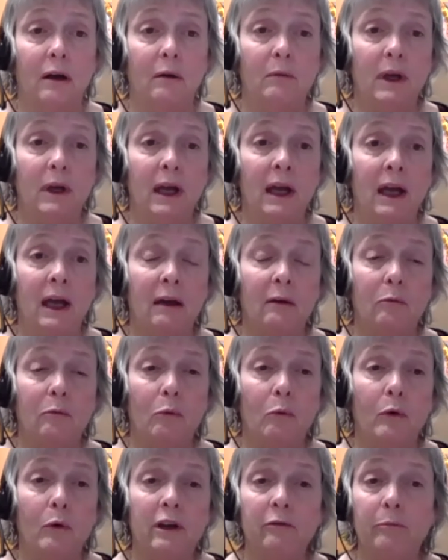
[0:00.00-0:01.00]
And
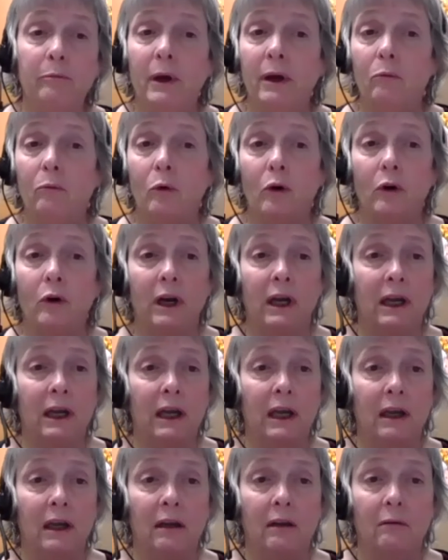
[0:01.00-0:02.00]
we've been
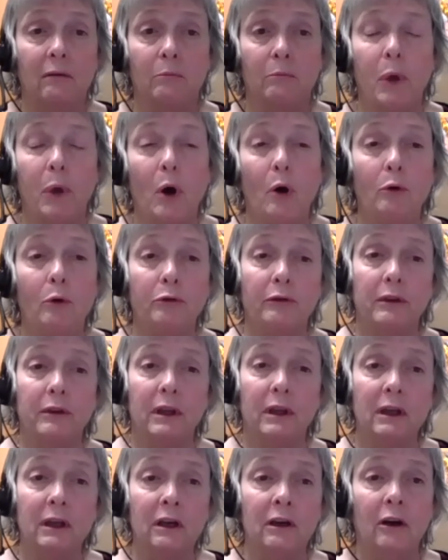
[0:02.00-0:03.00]
working both.
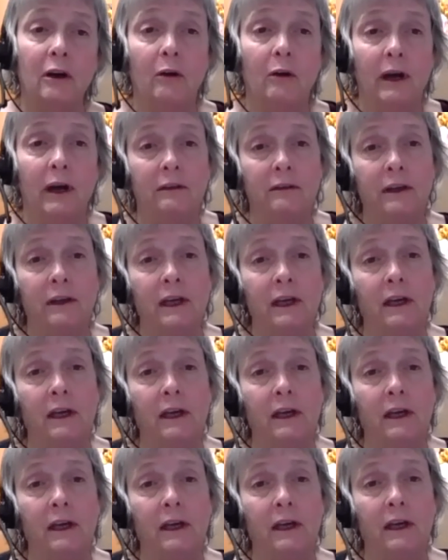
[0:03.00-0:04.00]
I think
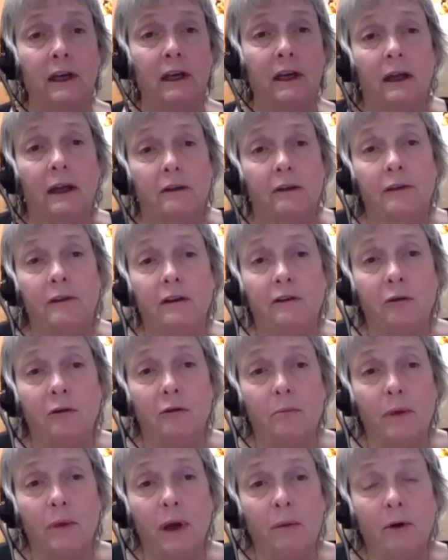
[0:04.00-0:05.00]
the
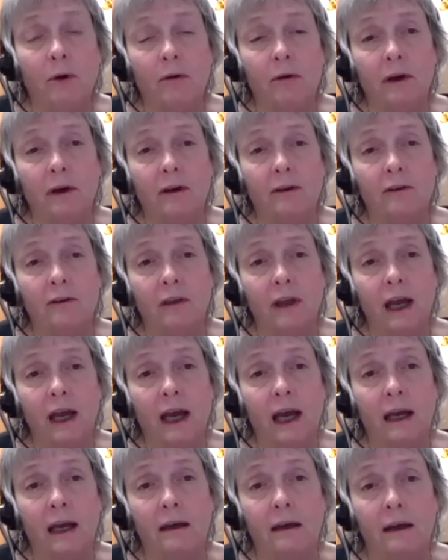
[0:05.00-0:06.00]
thing to remember is
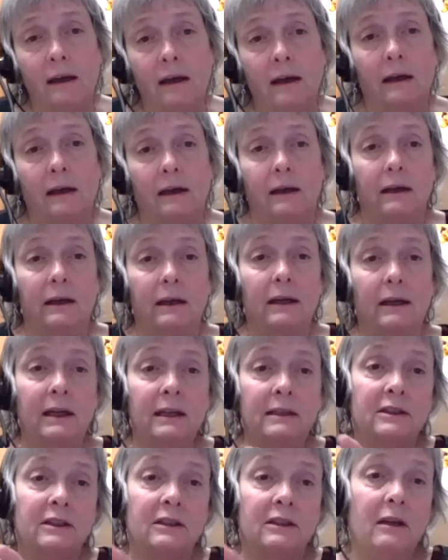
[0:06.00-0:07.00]
that
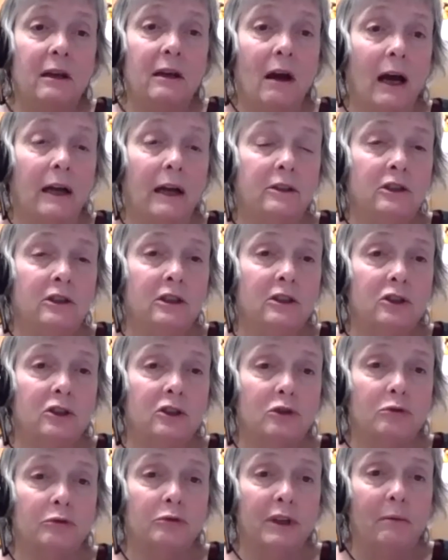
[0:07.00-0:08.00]
it's not
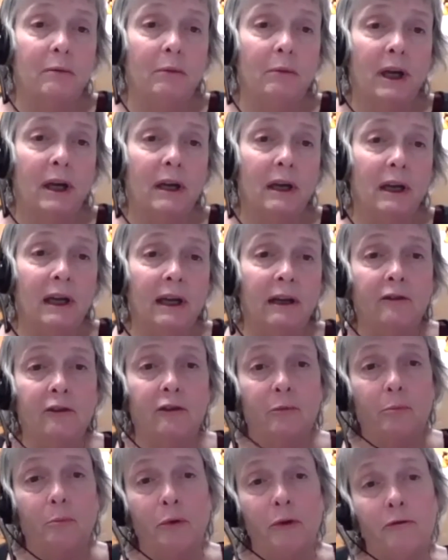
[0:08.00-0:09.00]
just treatment,
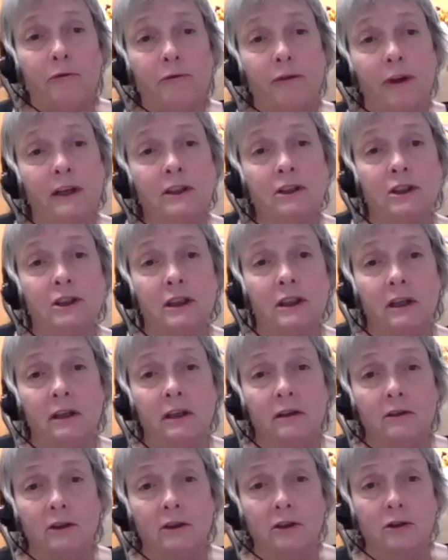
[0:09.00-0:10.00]
it's
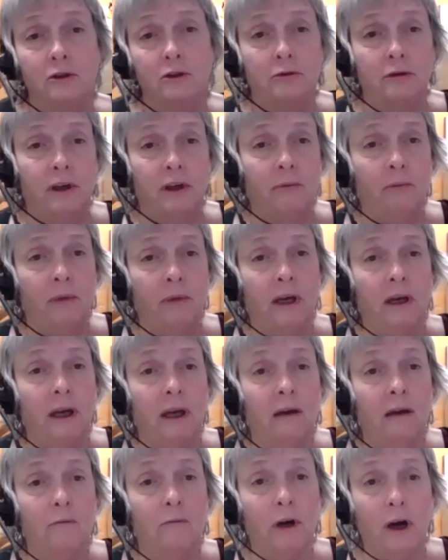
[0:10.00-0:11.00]
prevention to treatment
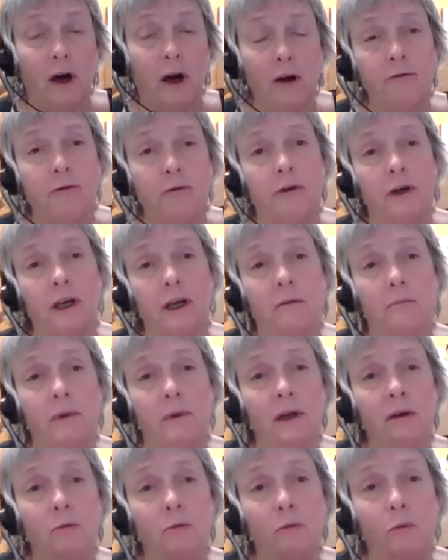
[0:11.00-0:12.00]
and recovery. I
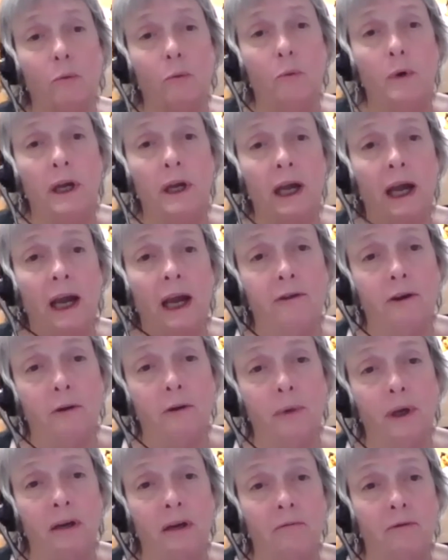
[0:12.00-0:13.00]
mean, we have to
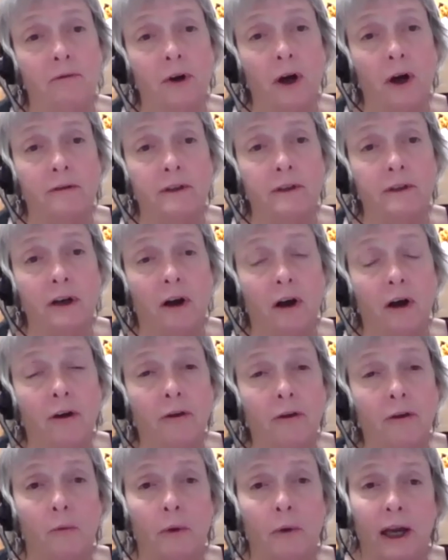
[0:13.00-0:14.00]
be involved in
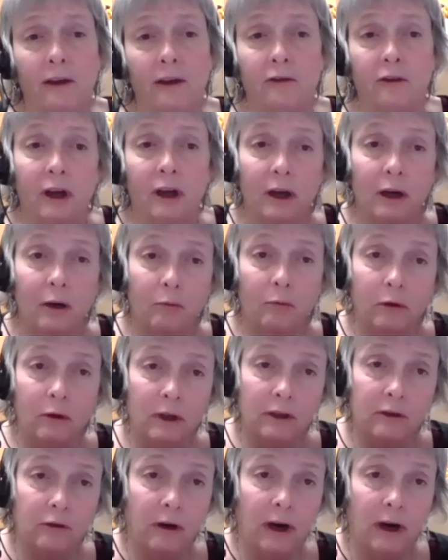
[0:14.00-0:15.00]
all the ways,
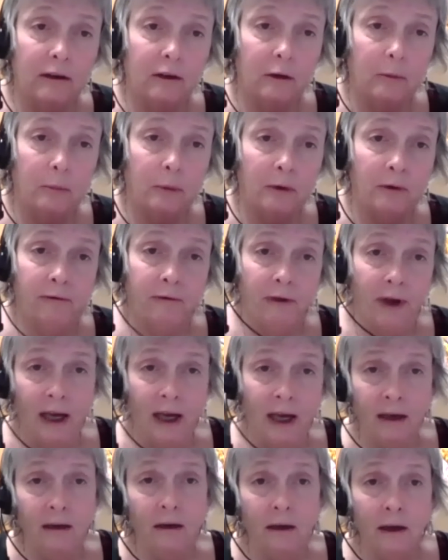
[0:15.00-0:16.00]
really trying to
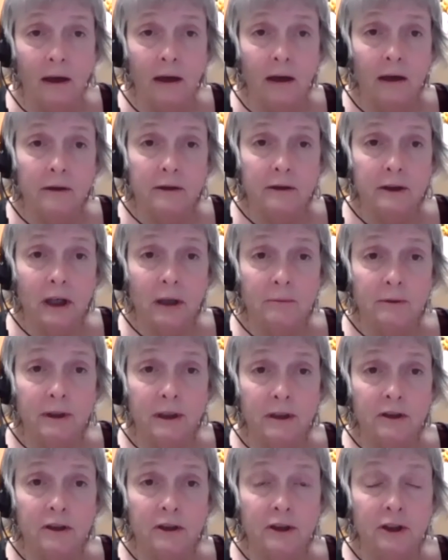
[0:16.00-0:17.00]
prevent
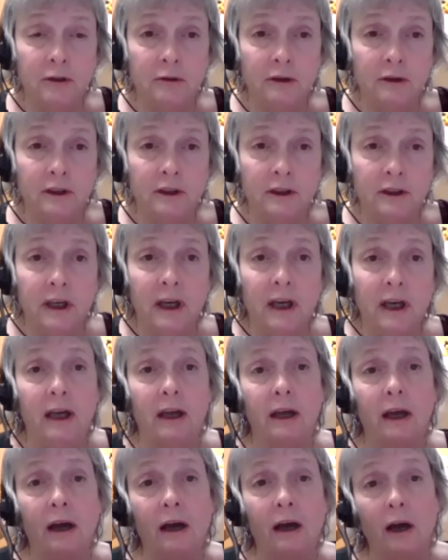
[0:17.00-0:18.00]
substance use,
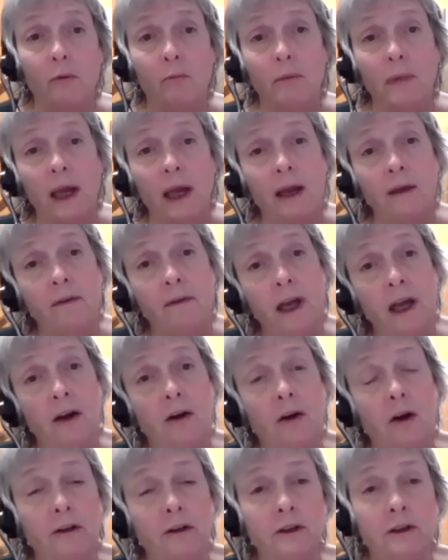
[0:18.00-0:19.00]
and then
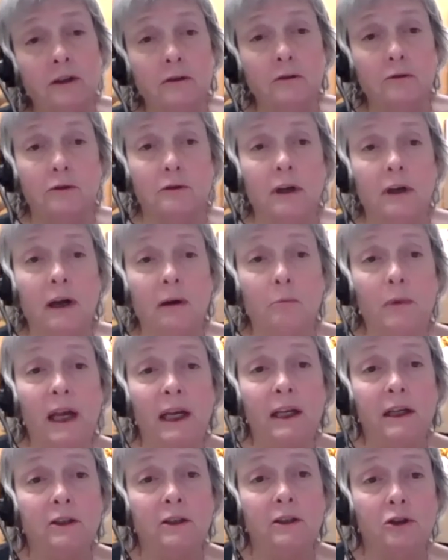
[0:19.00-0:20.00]
also
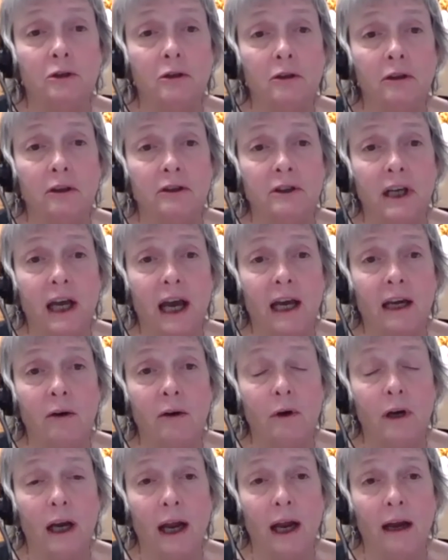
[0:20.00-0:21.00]
making sure there's
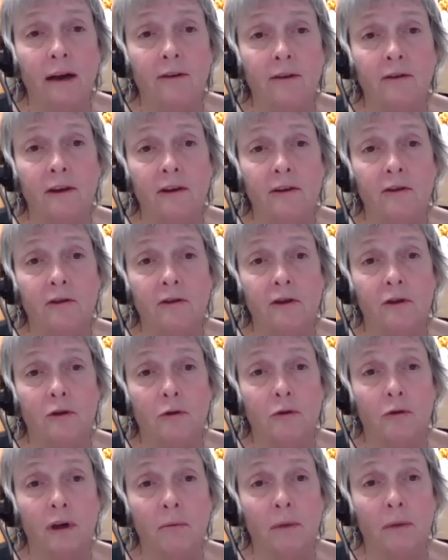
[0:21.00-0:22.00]
adequate access to
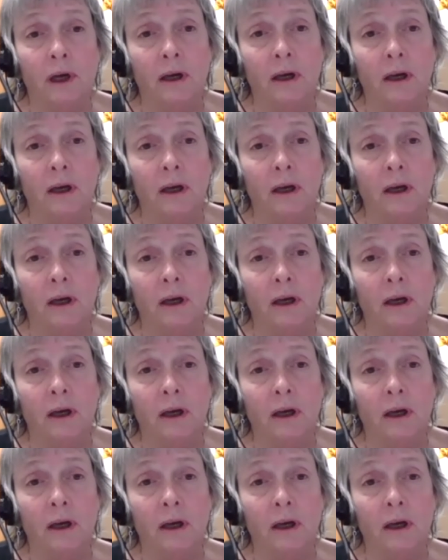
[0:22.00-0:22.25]
treatment.